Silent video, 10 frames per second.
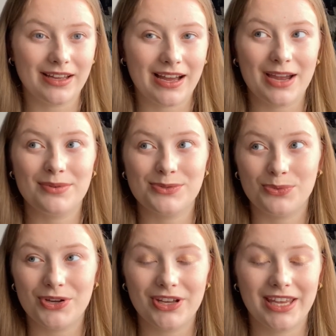I was
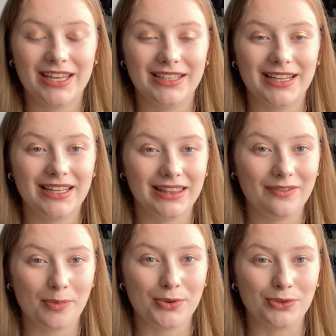working in
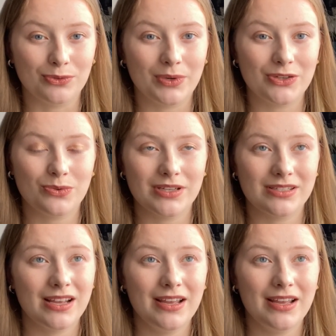Liverpool, which was